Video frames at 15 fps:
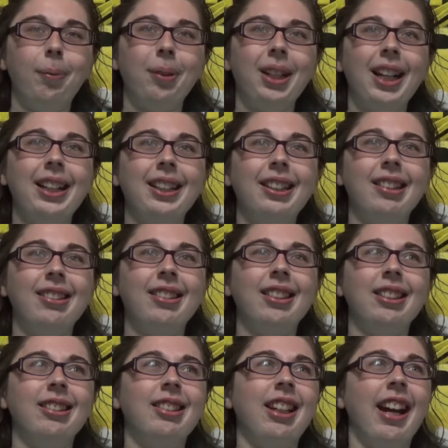But like
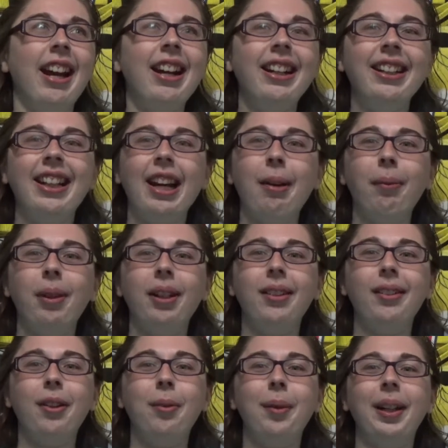these Canon
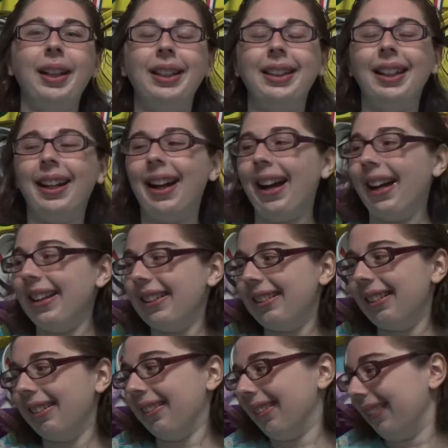cameras, oh my
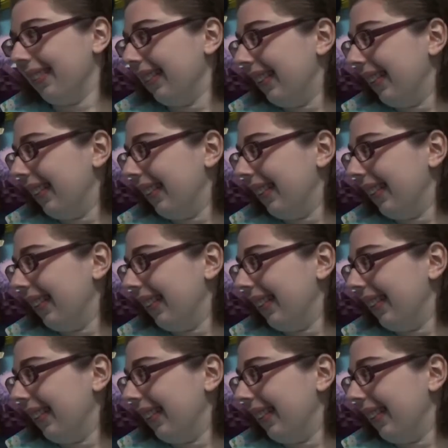gosh, y'all